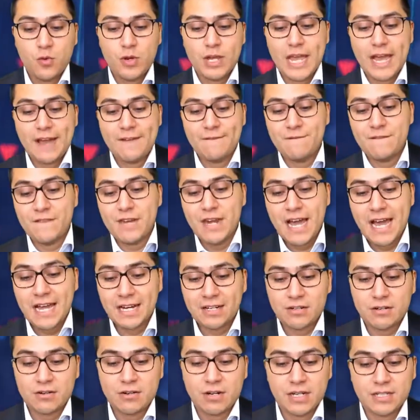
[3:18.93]
we have
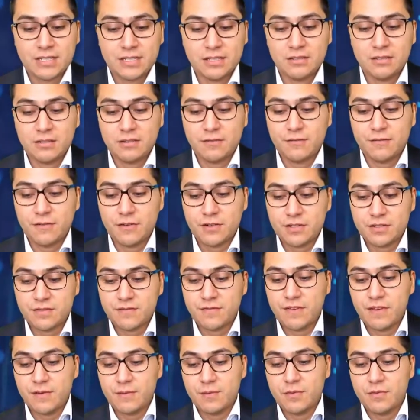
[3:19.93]
not corrected the
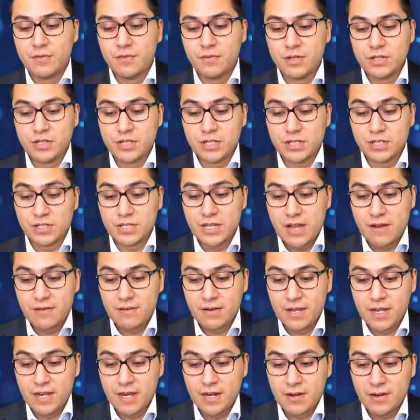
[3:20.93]
first fib, which is
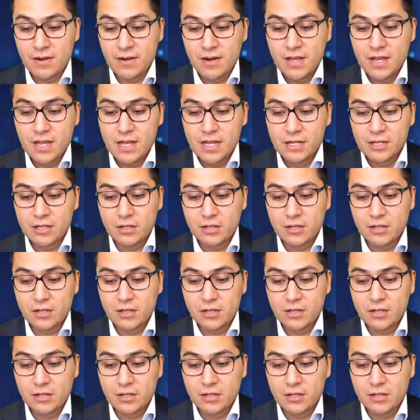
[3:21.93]
down here,